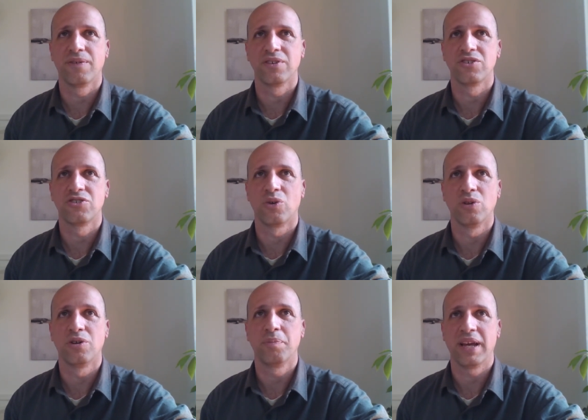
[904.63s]

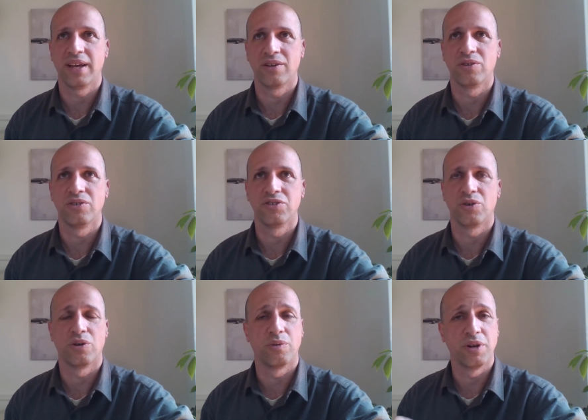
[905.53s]
solar panels
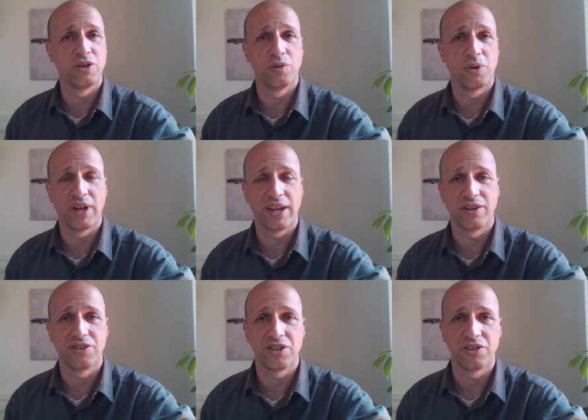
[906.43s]
or renewable
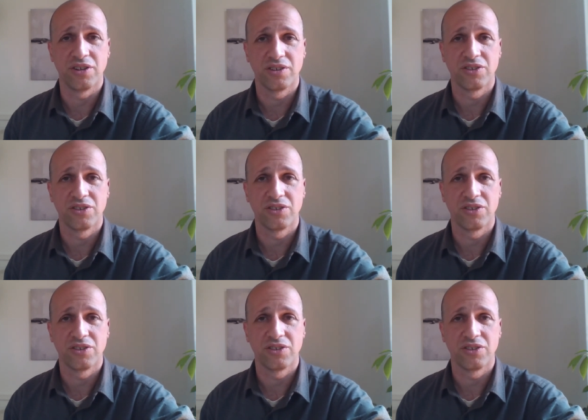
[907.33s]
energy